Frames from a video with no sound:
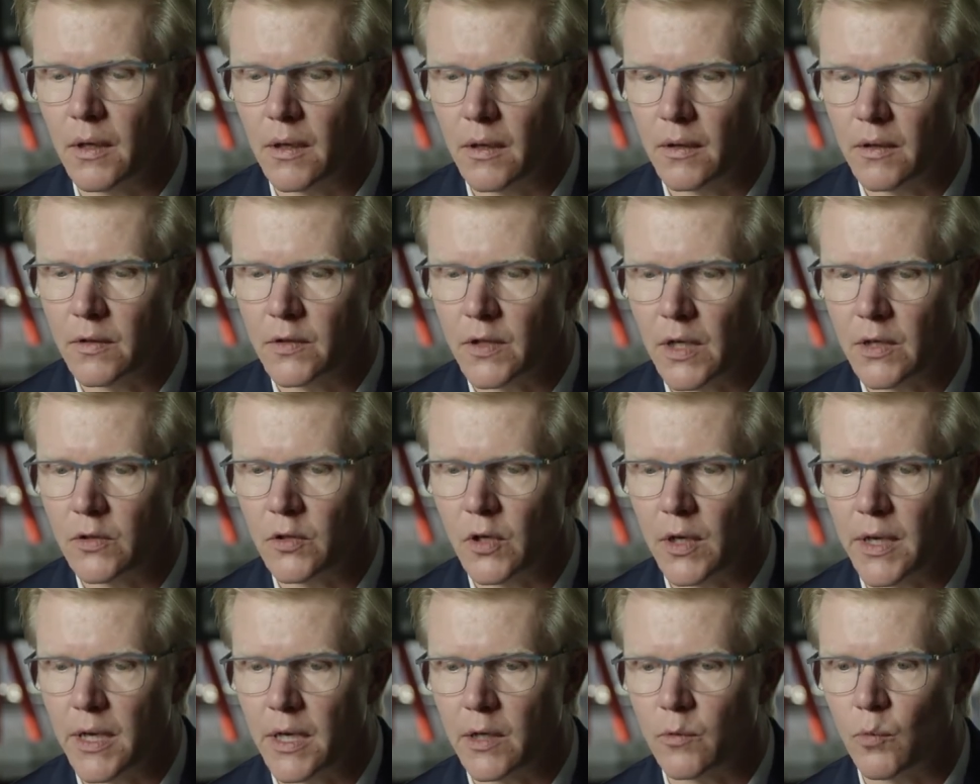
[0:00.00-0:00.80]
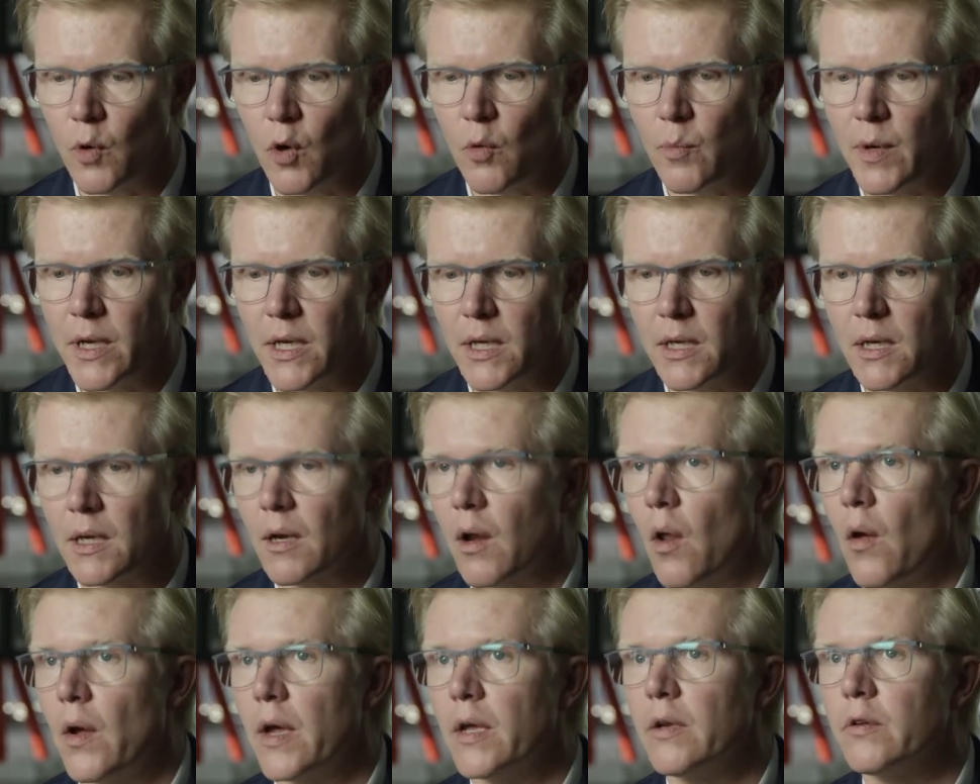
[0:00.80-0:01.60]
Essentially, it will be
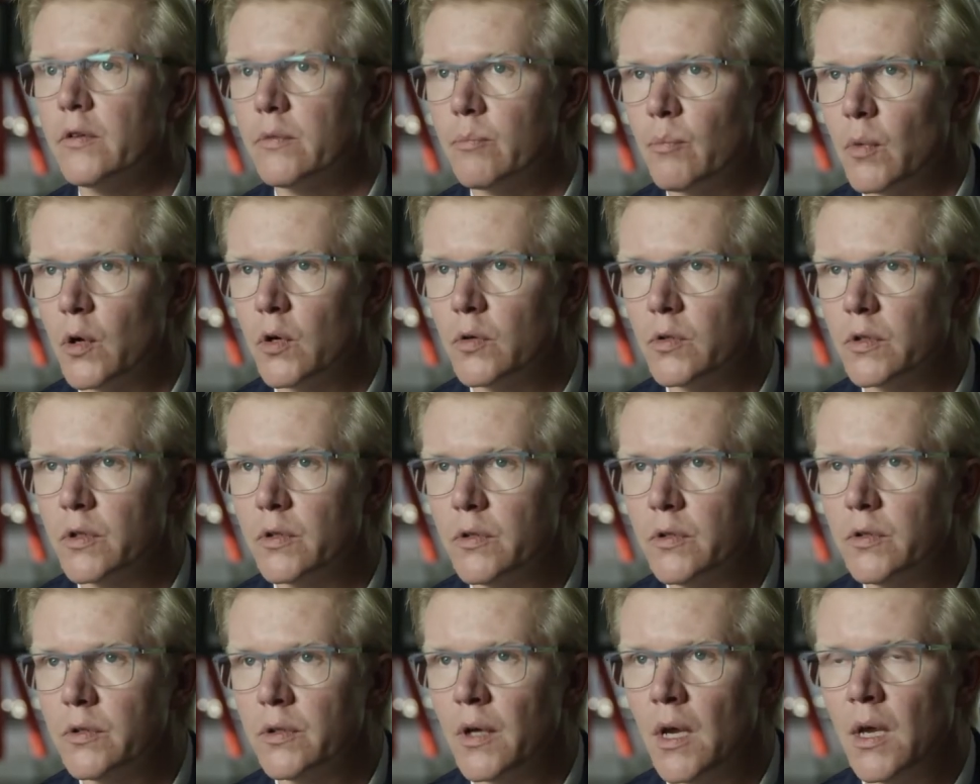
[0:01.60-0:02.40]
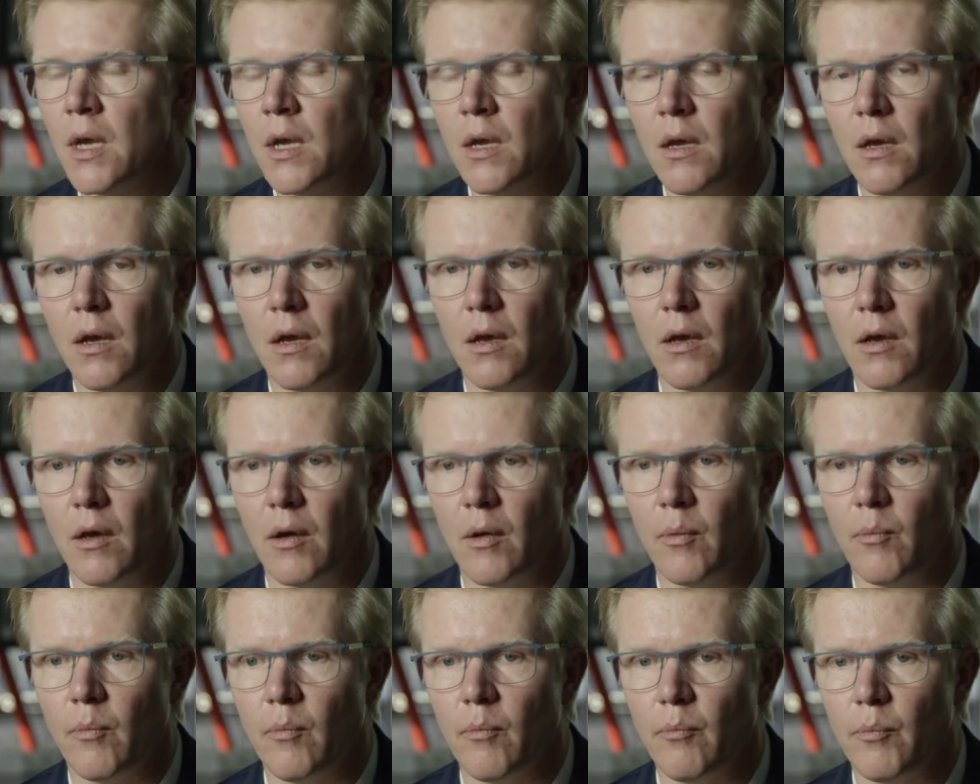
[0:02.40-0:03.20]
client motors,
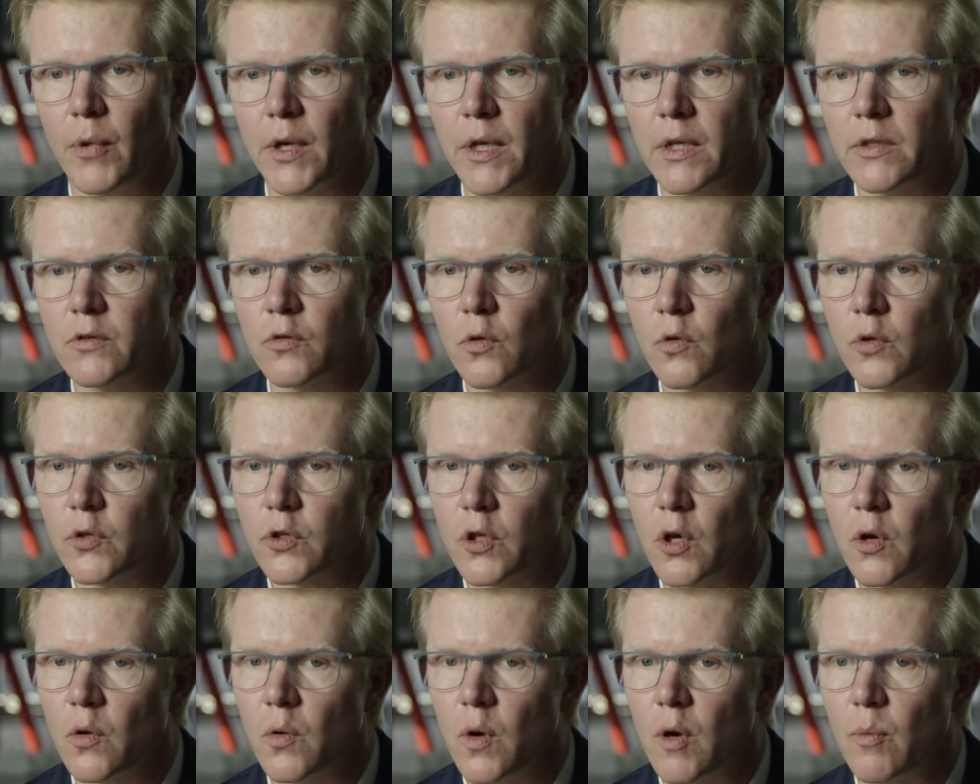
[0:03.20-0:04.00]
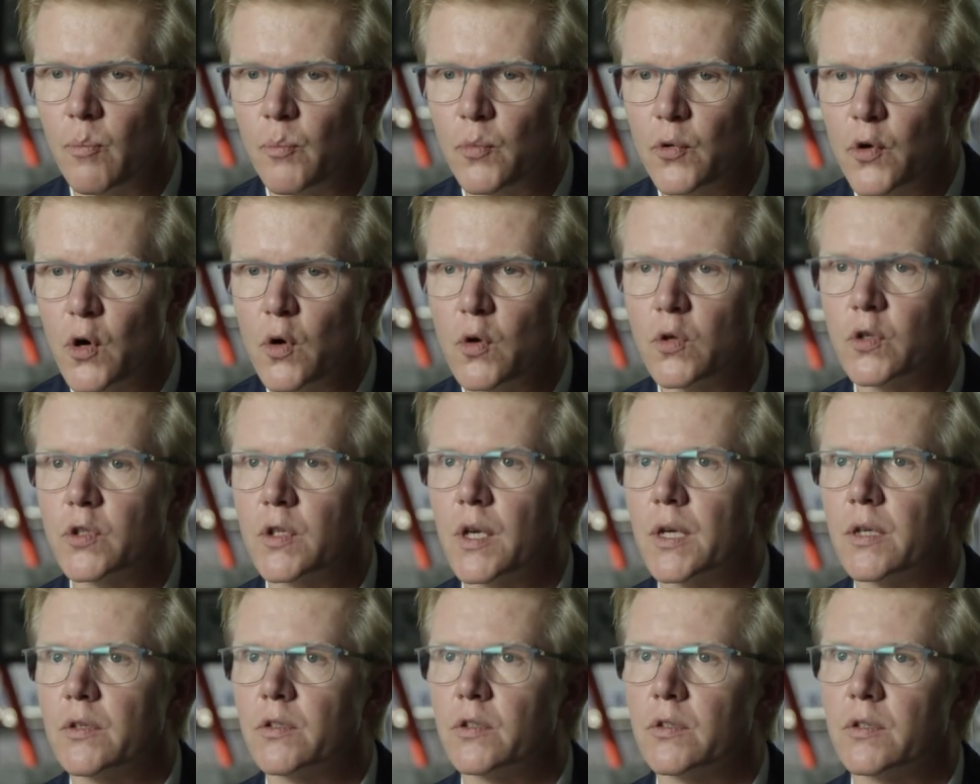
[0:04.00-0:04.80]
but it's also a
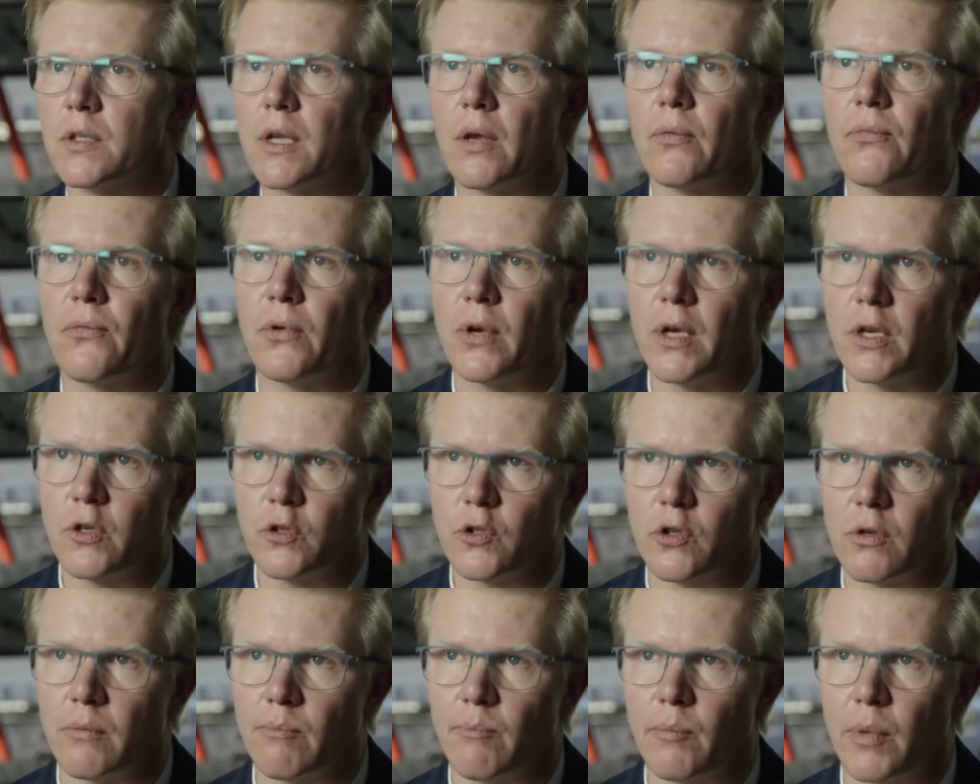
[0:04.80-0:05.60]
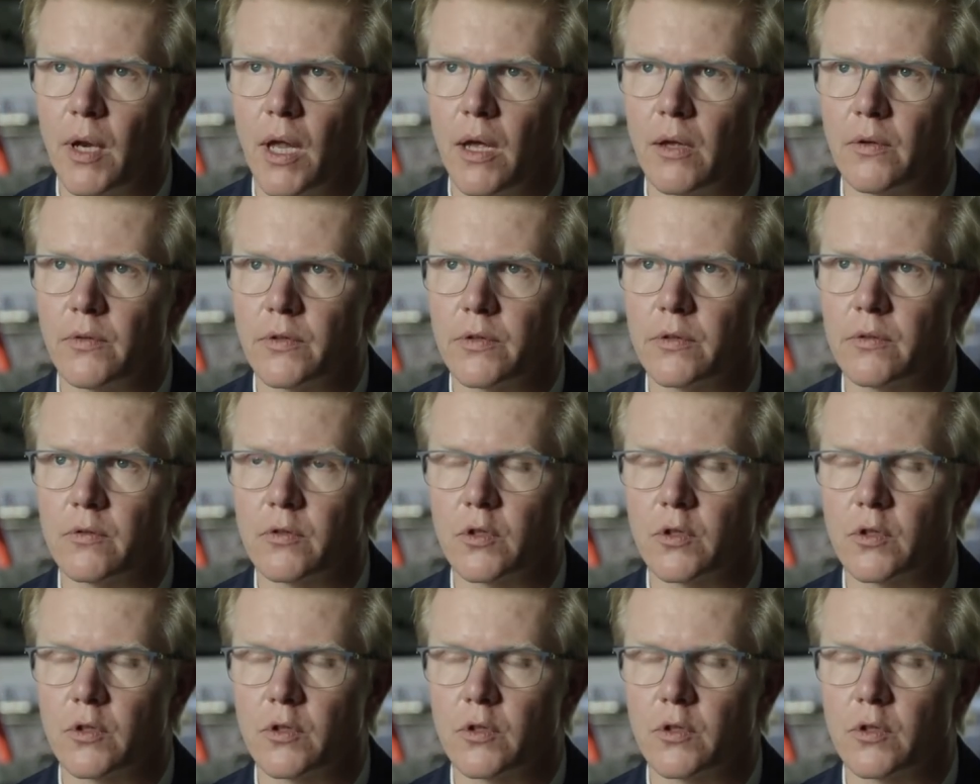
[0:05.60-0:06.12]
process definition plant.